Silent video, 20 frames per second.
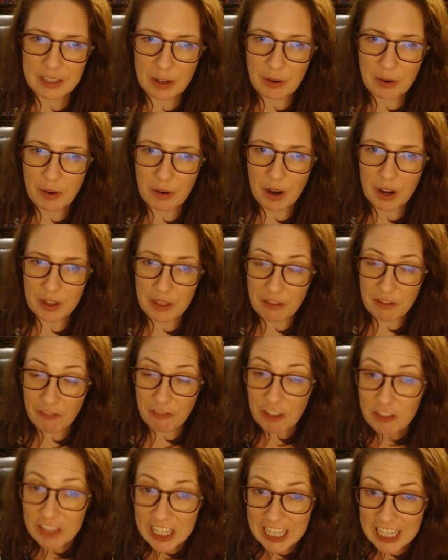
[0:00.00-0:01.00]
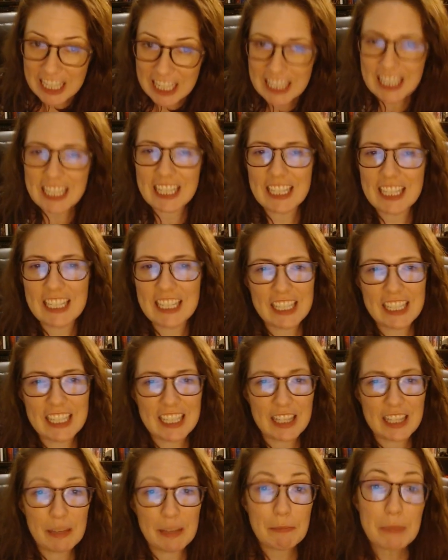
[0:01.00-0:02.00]
So on the 15th
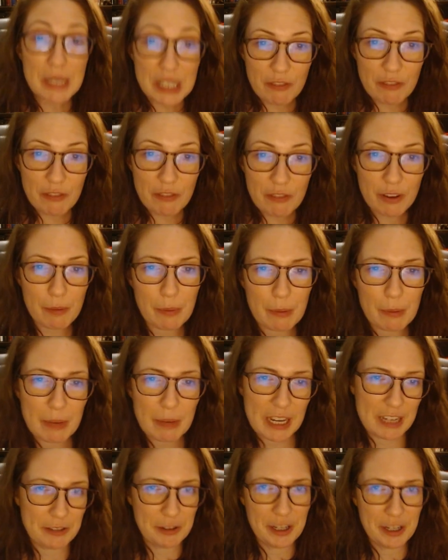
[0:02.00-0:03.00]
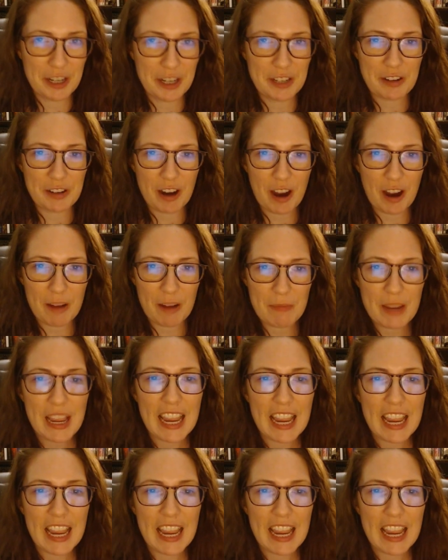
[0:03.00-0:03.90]
is the mid November Patreon drop.